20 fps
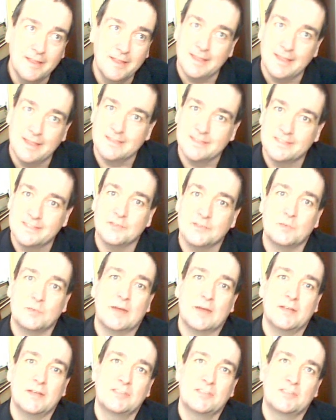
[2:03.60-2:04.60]
it sounds
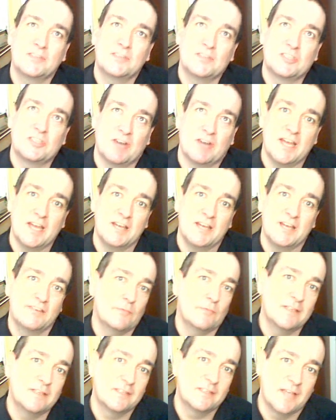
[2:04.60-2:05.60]
almost strange for
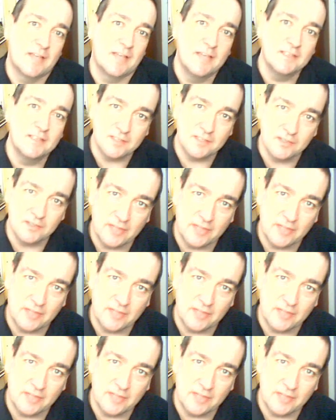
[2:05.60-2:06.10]
me to say such